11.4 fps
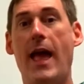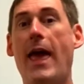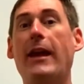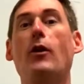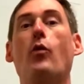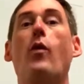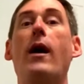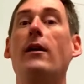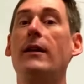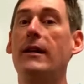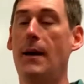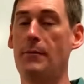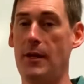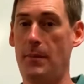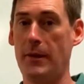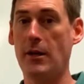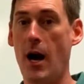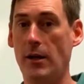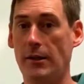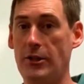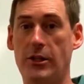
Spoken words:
and it rarely comes up in college.